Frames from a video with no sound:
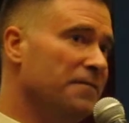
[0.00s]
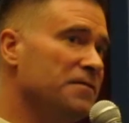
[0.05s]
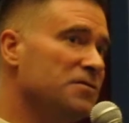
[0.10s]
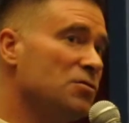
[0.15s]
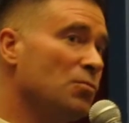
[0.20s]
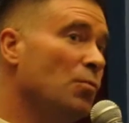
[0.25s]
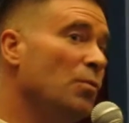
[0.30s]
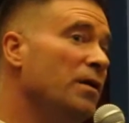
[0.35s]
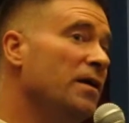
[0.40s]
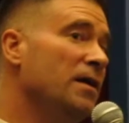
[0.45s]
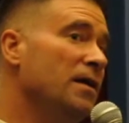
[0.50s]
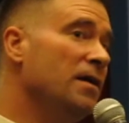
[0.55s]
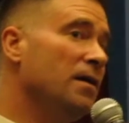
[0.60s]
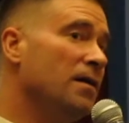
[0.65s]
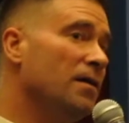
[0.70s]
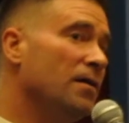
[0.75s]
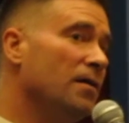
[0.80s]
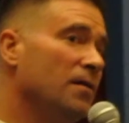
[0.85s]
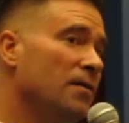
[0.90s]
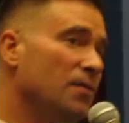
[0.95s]
as
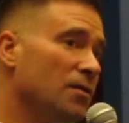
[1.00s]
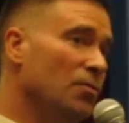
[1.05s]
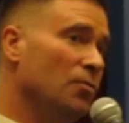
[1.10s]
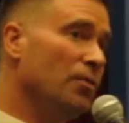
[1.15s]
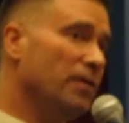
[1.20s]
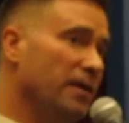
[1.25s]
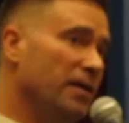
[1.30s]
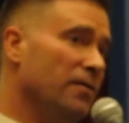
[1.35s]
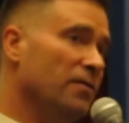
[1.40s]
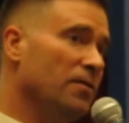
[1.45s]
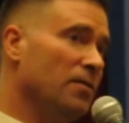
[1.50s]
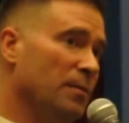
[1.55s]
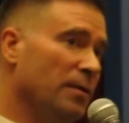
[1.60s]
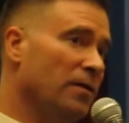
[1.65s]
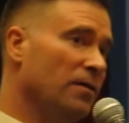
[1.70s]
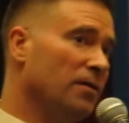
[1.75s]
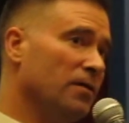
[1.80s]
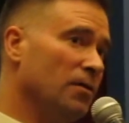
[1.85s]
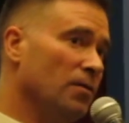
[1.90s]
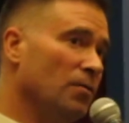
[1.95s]
we knew it here in
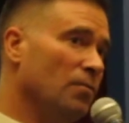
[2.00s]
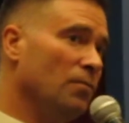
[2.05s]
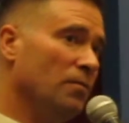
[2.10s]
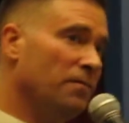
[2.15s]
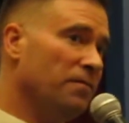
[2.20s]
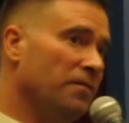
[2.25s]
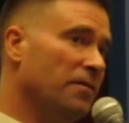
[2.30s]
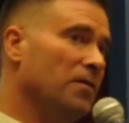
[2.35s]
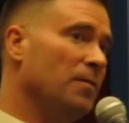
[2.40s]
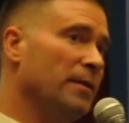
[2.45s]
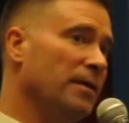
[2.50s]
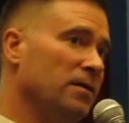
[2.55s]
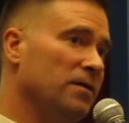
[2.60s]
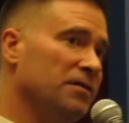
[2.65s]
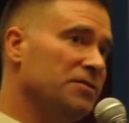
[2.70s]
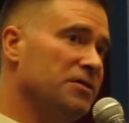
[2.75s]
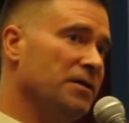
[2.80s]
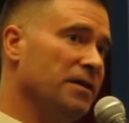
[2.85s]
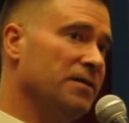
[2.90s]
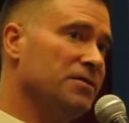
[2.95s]
America will
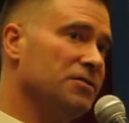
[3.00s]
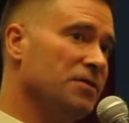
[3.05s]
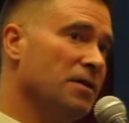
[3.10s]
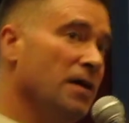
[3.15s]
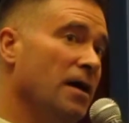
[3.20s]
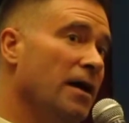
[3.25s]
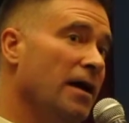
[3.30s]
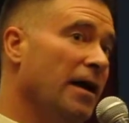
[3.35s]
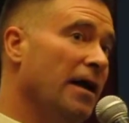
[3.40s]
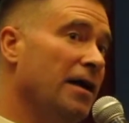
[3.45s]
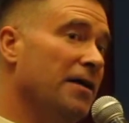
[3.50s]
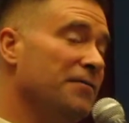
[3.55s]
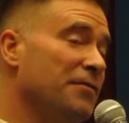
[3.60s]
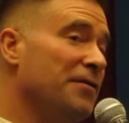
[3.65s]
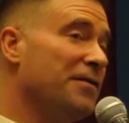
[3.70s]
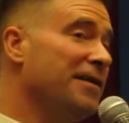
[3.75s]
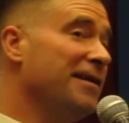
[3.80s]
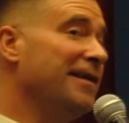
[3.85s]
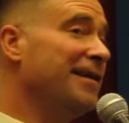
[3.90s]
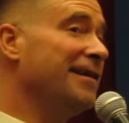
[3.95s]
fundamentally change. And if
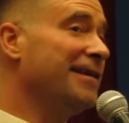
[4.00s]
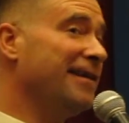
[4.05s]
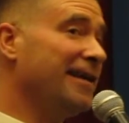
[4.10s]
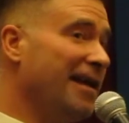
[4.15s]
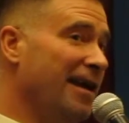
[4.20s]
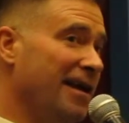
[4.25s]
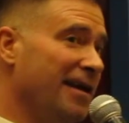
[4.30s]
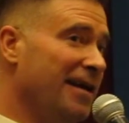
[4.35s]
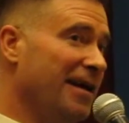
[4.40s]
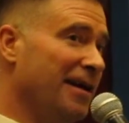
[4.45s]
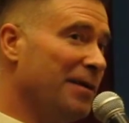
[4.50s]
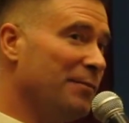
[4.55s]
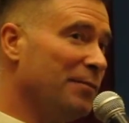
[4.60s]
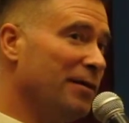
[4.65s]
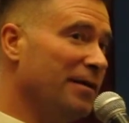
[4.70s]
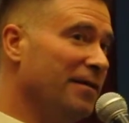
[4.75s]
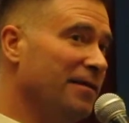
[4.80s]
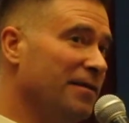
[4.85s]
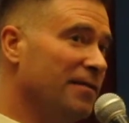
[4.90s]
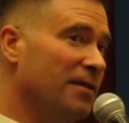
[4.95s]
you think it can
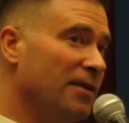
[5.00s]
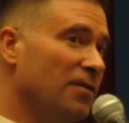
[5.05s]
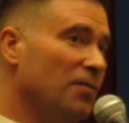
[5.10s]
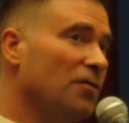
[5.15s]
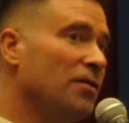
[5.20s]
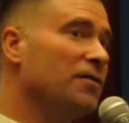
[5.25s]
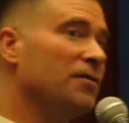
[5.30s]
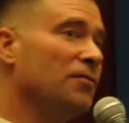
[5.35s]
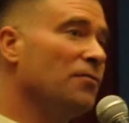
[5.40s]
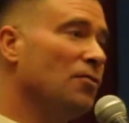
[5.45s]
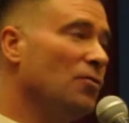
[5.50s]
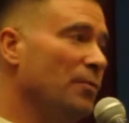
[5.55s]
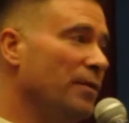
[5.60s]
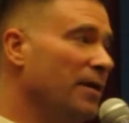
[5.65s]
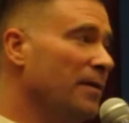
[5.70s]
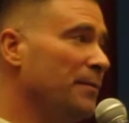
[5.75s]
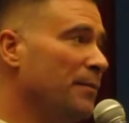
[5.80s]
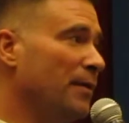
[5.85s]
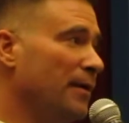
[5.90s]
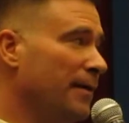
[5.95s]
happen, then look at the
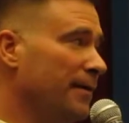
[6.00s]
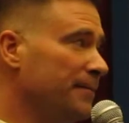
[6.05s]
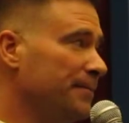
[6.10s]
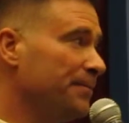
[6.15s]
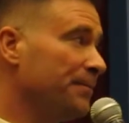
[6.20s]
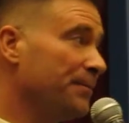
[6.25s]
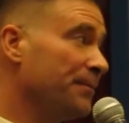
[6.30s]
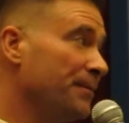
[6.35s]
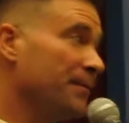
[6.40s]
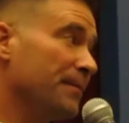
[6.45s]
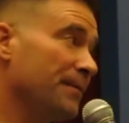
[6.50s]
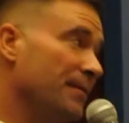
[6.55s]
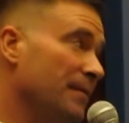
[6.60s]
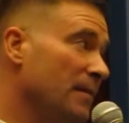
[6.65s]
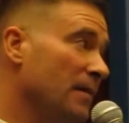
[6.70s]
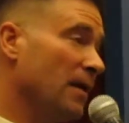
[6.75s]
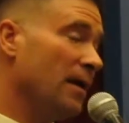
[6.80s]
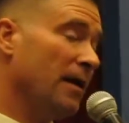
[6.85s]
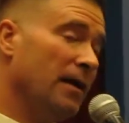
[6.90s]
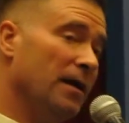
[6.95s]
Roman Empire. Right.
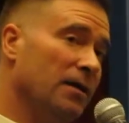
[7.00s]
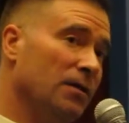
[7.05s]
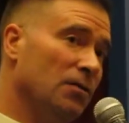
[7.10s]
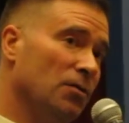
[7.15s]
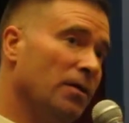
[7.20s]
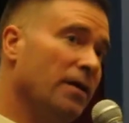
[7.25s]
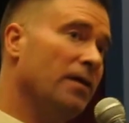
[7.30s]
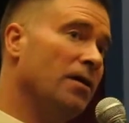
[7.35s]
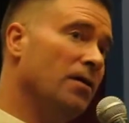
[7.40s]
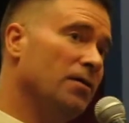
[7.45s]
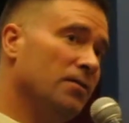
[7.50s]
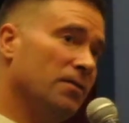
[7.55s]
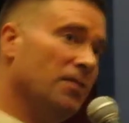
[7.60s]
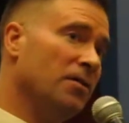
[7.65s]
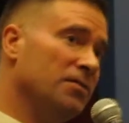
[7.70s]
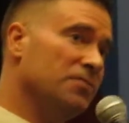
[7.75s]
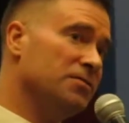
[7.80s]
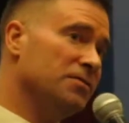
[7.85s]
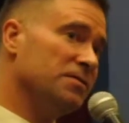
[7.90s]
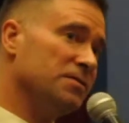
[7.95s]
And look at other
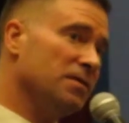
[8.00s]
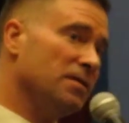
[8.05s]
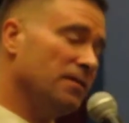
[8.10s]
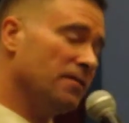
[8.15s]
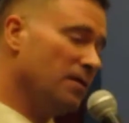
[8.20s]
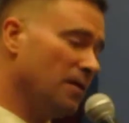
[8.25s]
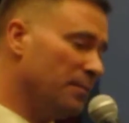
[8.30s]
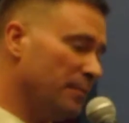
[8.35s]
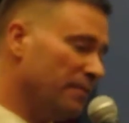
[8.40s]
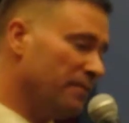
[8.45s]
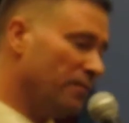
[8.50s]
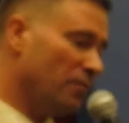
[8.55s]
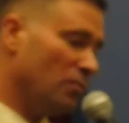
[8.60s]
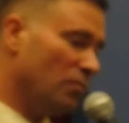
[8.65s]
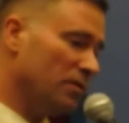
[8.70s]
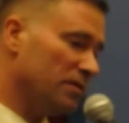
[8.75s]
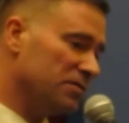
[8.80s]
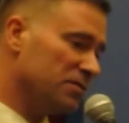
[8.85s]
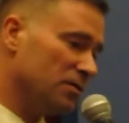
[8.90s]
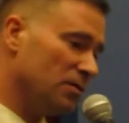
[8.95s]
countries that have come
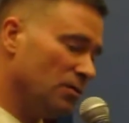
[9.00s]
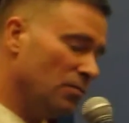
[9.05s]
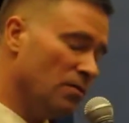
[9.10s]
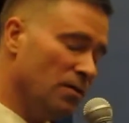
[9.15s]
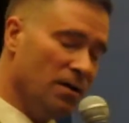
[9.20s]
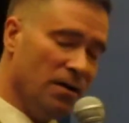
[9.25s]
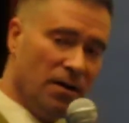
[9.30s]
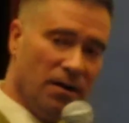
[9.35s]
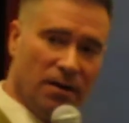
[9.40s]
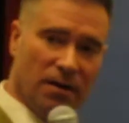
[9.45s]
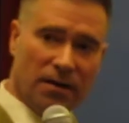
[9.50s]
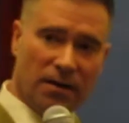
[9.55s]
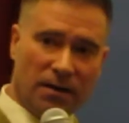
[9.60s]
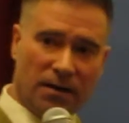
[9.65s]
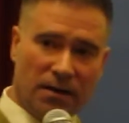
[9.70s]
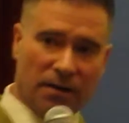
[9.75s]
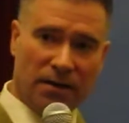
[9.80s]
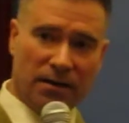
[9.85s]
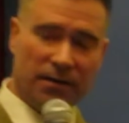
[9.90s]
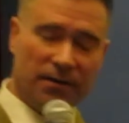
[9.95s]
before us. So,
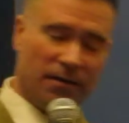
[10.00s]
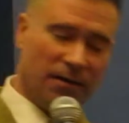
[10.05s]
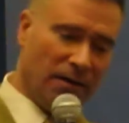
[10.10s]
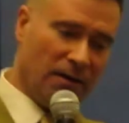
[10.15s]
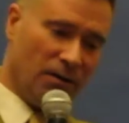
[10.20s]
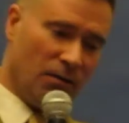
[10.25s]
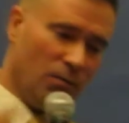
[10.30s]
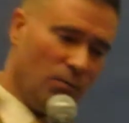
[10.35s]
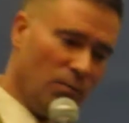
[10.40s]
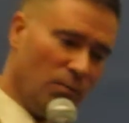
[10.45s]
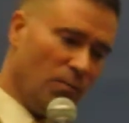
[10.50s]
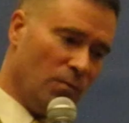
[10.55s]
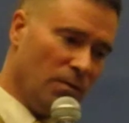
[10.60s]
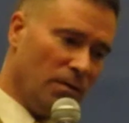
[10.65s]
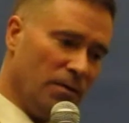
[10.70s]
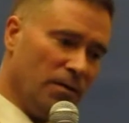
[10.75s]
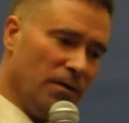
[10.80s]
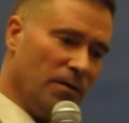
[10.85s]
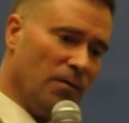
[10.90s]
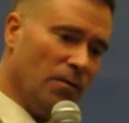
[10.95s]

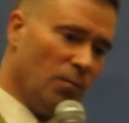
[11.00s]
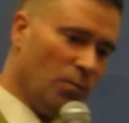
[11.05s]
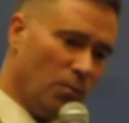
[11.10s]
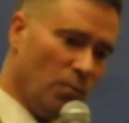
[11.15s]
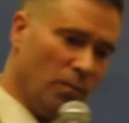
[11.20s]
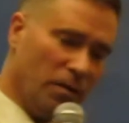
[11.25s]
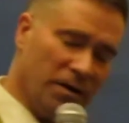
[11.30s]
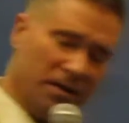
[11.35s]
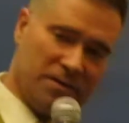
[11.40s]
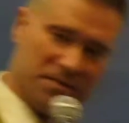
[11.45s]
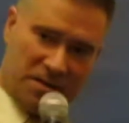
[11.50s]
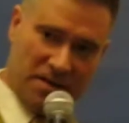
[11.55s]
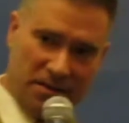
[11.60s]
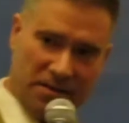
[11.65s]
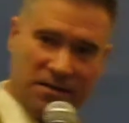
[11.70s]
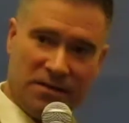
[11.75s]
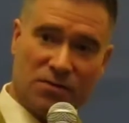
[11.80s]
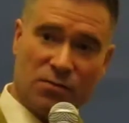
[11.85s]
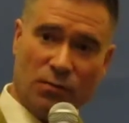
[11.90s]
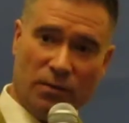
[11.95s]
we're going to
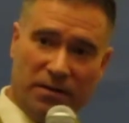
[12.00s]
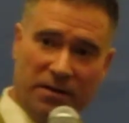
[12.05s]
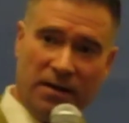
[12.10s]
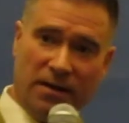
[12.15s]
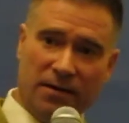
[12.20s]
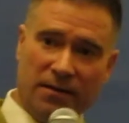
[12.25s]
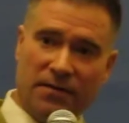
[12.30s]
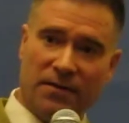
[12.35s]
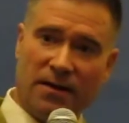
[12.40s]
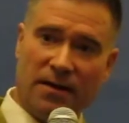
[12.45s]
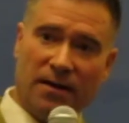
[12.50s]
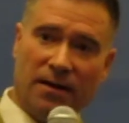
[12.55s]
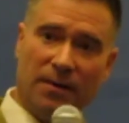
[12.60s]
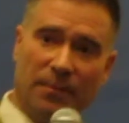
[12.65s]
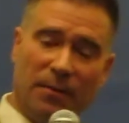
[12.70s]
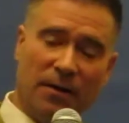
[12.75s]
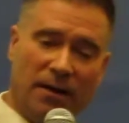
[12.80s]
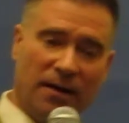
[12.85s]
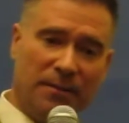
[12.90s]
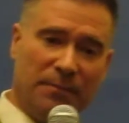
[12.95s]
take this one day at a
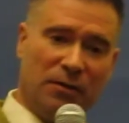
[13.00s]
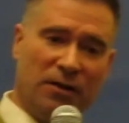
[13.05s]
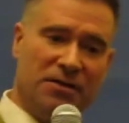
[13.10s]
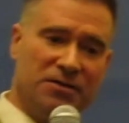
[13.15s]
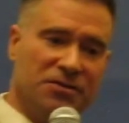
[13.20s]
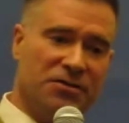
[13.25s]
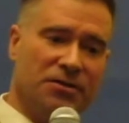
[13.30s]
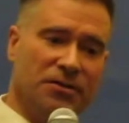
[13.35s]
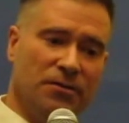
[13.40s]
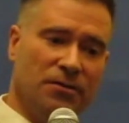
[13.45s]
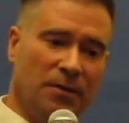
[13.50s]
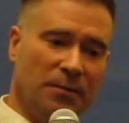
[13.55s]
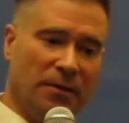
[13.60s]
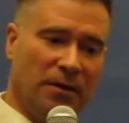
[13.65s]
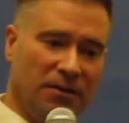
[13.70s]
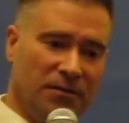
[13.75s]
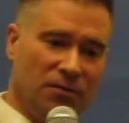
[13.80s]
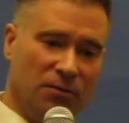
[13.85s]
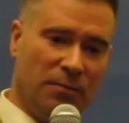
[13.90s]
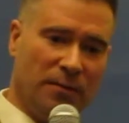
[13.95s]
time, and I pledge to you I'm
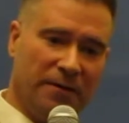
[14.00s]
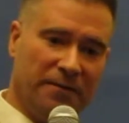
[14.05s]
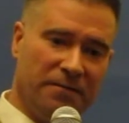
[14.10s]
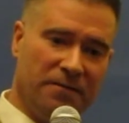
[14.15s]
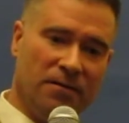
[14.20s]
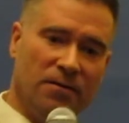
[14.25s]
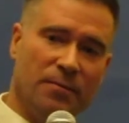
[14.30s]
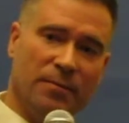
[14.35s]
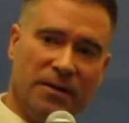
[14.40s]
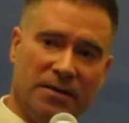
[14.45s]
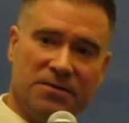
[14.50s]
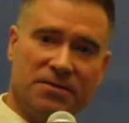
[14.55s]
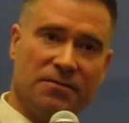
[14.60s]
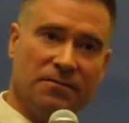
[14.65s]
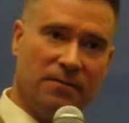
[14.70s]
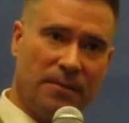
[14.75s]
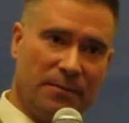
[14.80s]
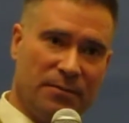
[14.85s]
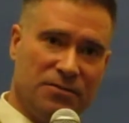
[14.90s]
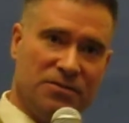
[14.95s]
going to do my very best to
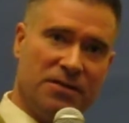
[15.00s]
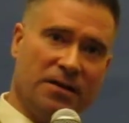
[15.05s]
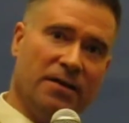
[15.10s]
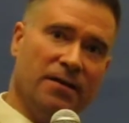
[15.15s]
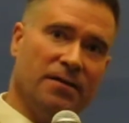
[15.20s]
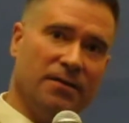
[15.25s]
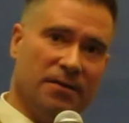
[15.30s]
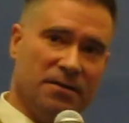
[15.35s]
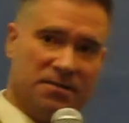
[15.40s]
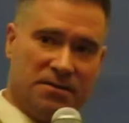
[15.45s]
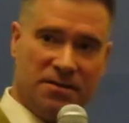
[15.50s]
represent this